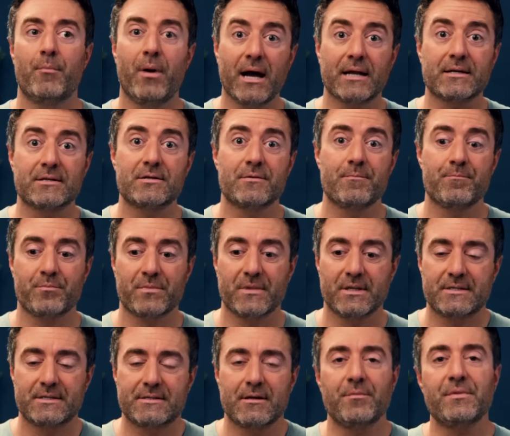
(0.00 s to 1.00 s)
But
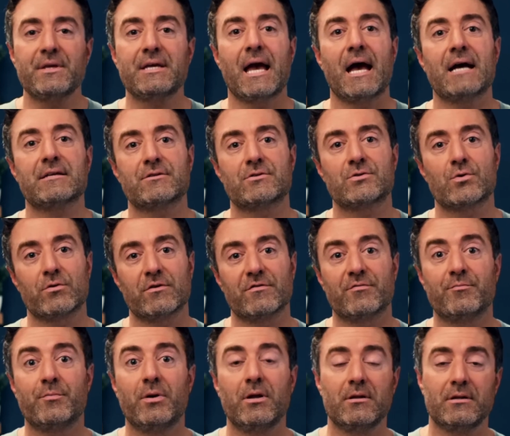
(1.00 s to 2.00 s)
something has to sort
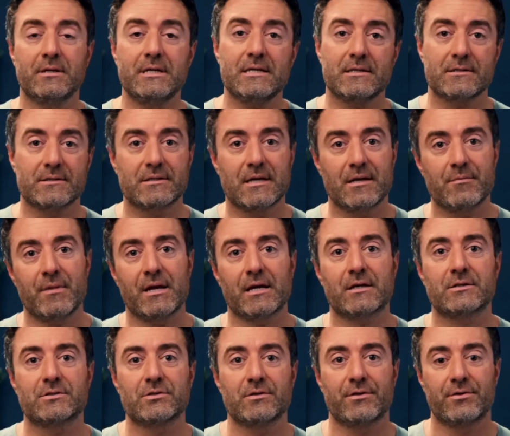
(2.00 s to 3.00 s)
of police and
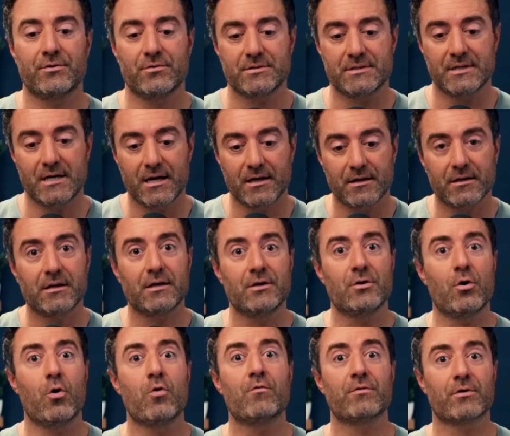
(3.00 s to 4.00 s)
make sure that there's not
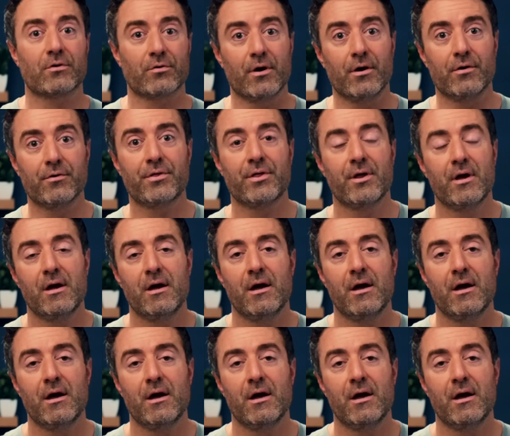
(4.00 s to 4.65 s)
an overgrowth